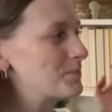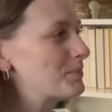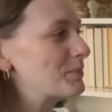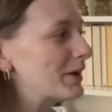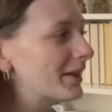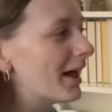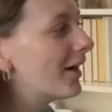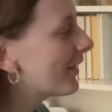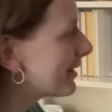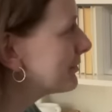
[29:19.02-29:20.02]
but I'll
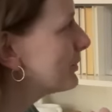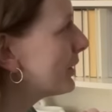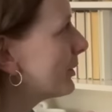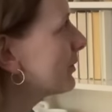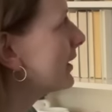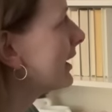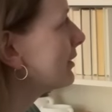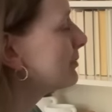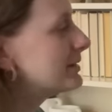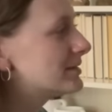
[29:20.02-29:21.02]
have you know that
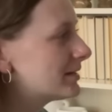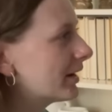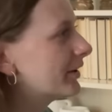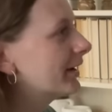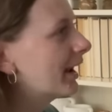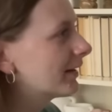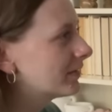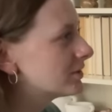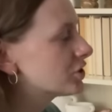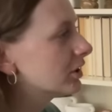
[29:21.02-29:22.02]
I've been staring at
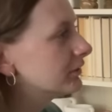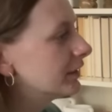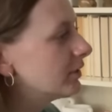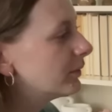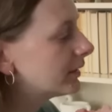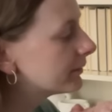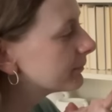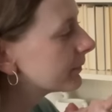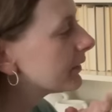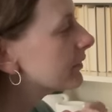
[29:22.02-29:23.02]
this shelving unit
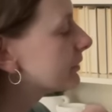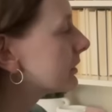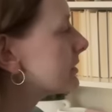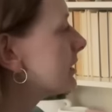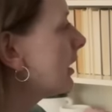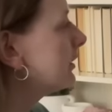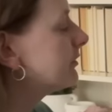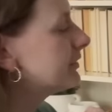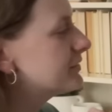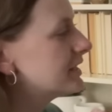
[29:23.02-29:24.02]
for a solid
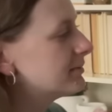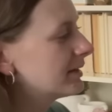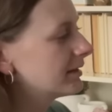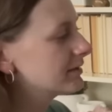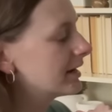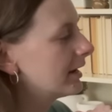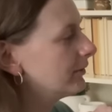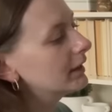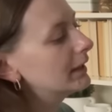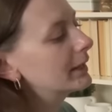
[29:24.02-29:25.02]
15 minutes
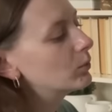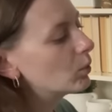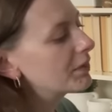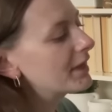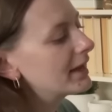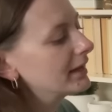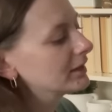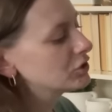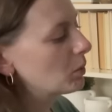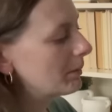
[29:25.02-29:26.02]
now. Like, what the heck
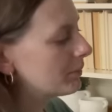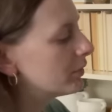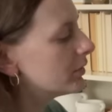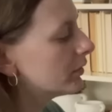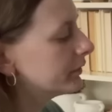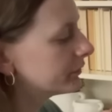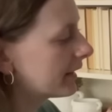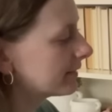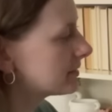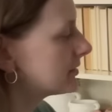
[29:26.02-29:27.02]
do I put on the
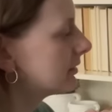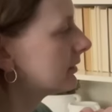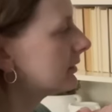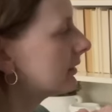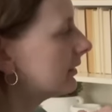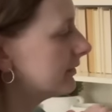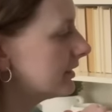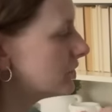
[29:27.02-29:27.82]
rest of these